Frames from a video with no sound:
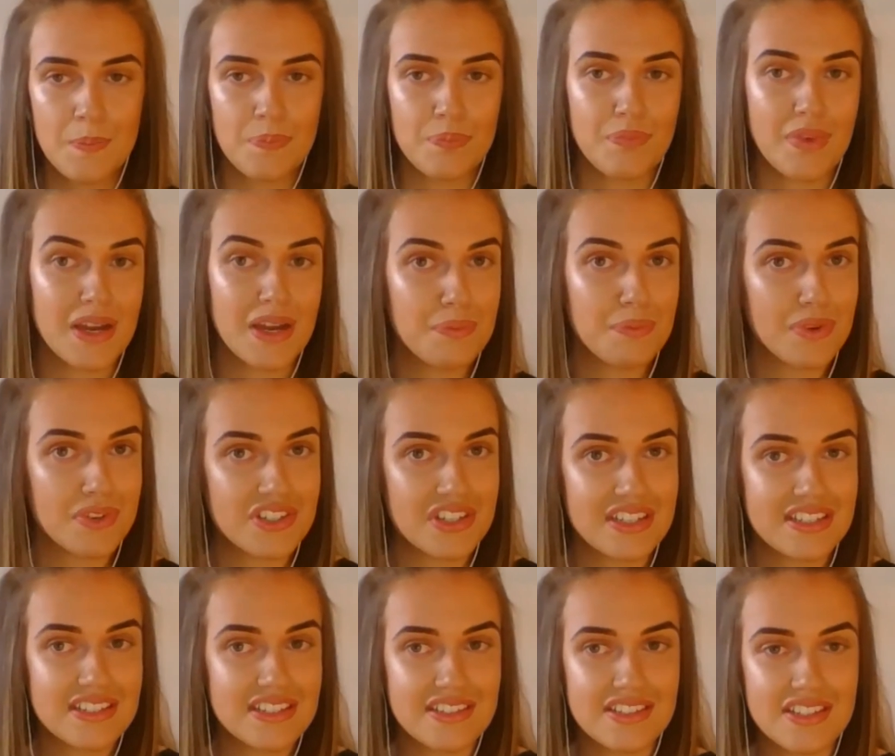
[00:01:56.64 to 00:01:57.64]
My
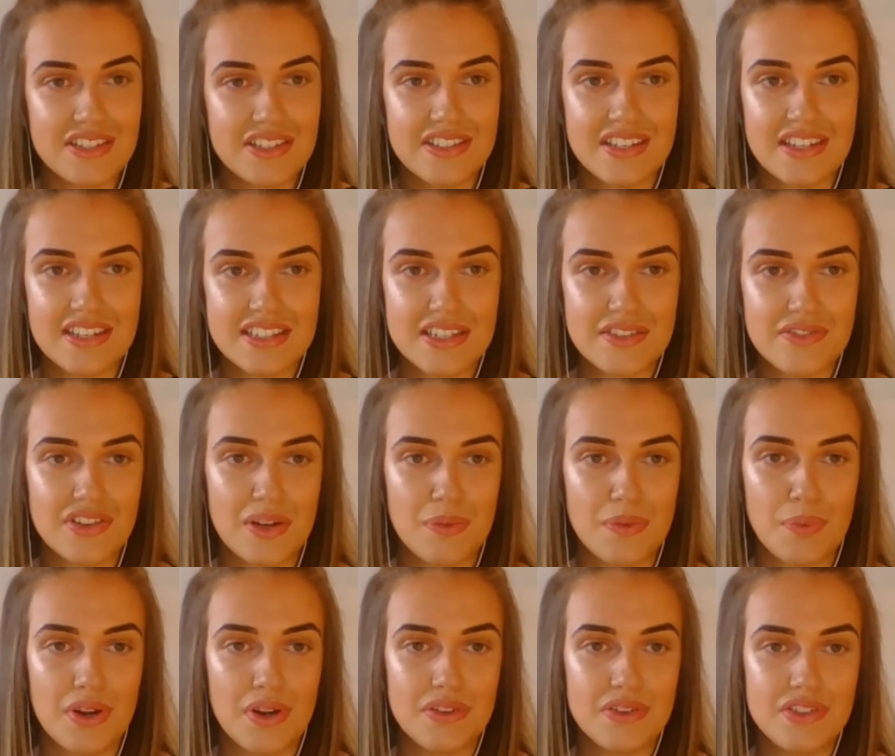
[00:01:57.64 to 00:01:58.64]
project is using a different
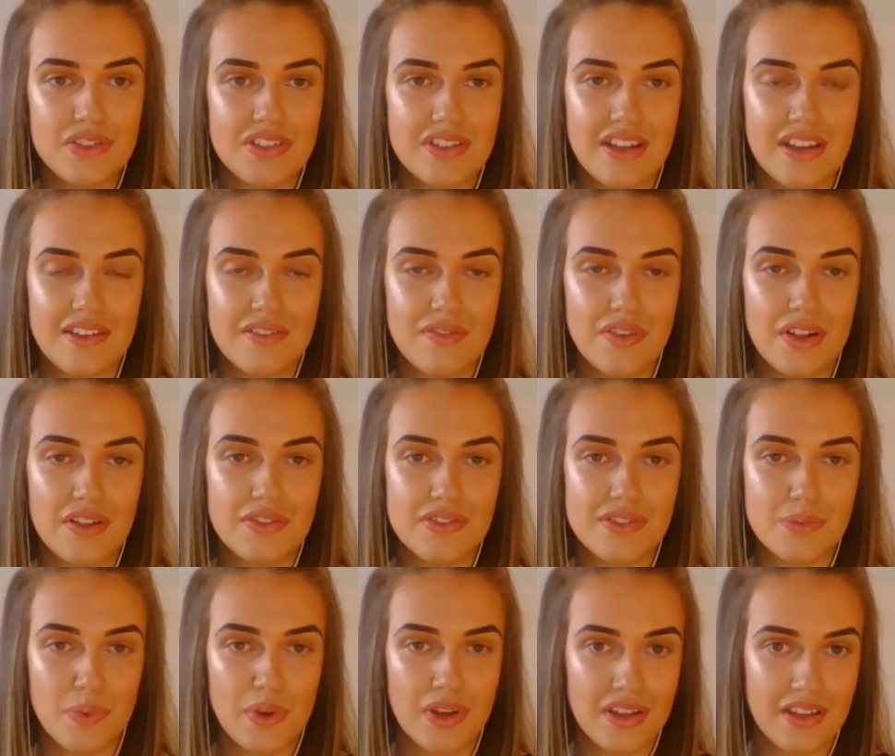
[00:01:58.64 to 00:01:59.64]
approach that
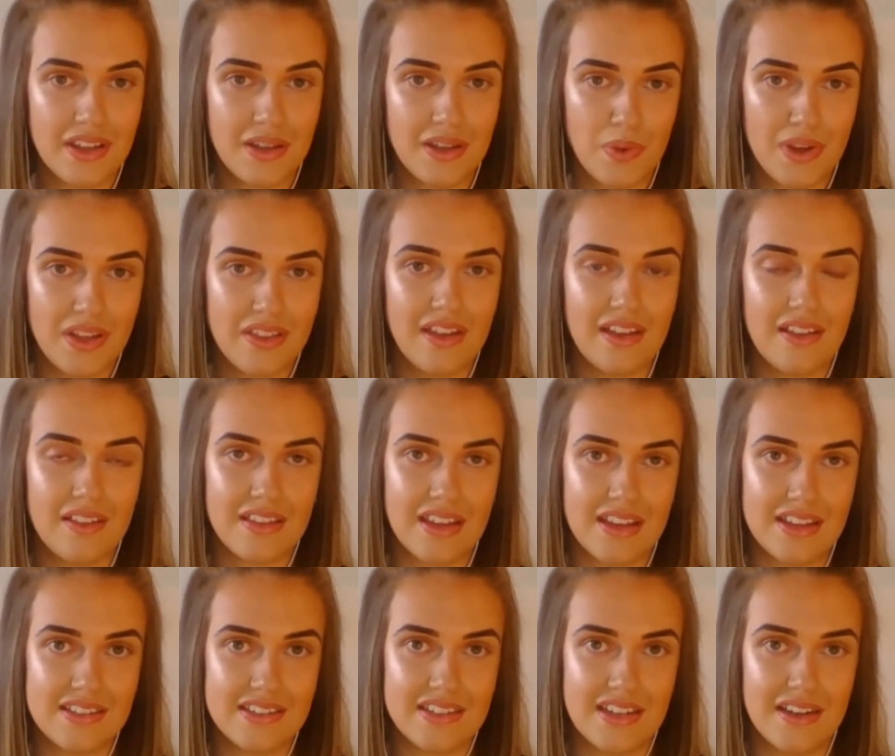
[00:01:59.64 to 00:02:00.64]
involves working with
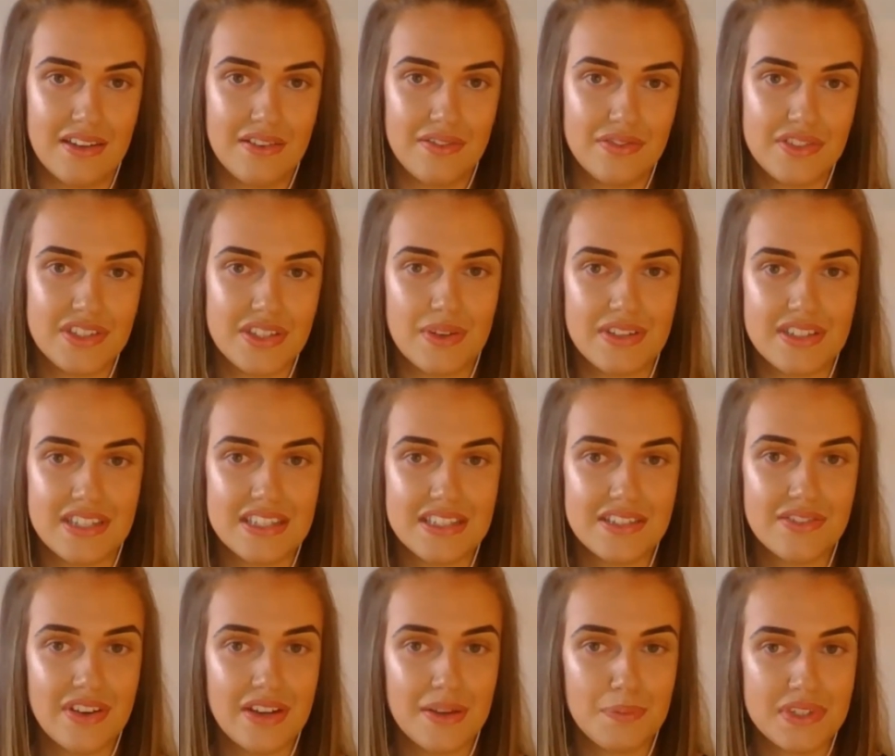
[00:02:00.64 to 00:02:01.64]
healthcare staff to
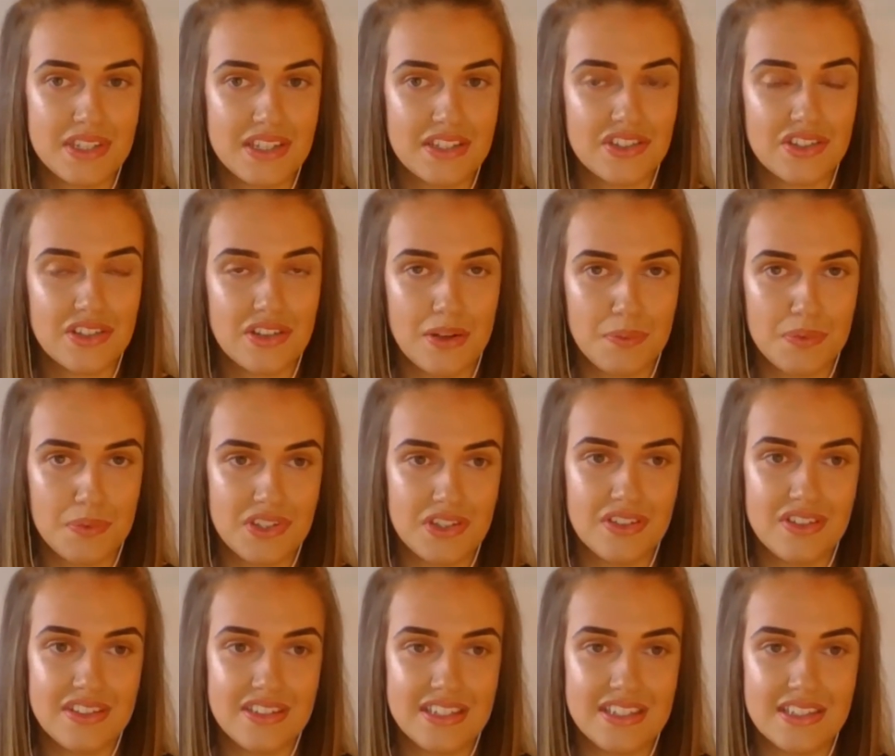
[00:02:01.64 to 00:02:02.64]
identify potential
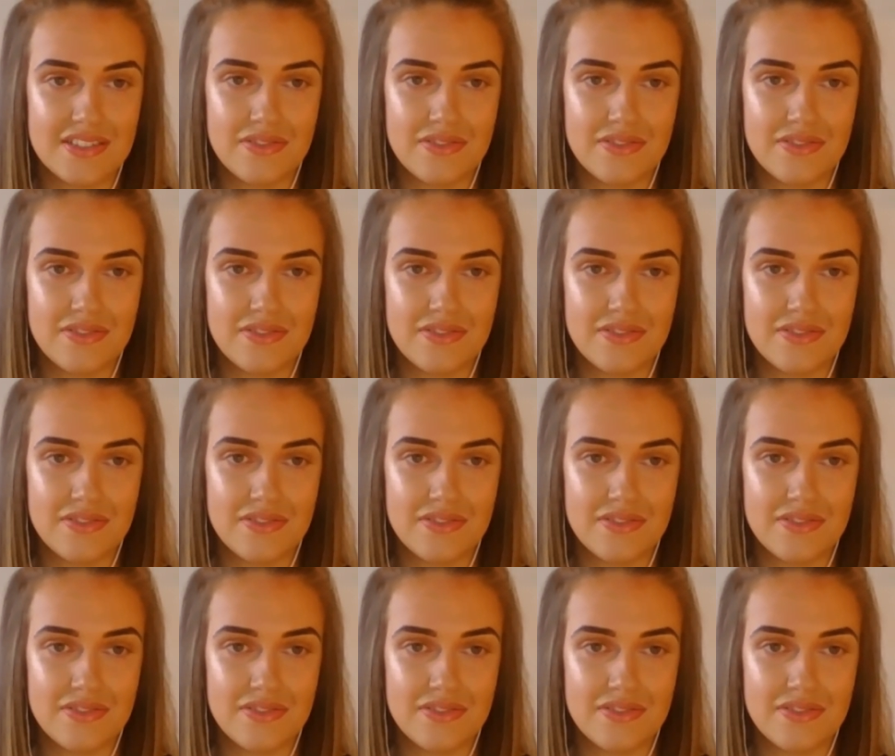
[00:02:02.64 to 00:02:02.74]
opportunities